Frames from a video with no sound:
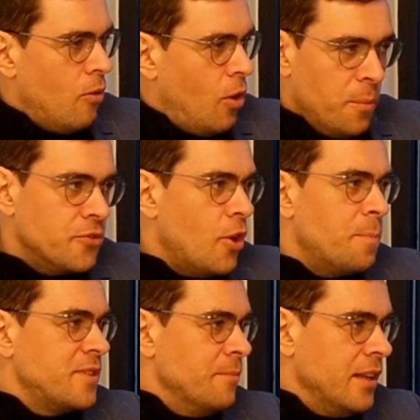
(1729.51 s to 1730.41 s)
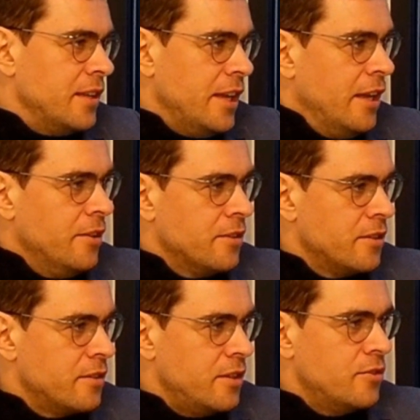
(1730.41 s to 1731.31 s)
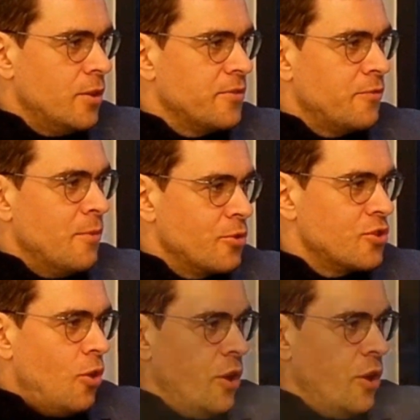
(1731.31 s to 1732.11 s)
almost optimally in terms of motion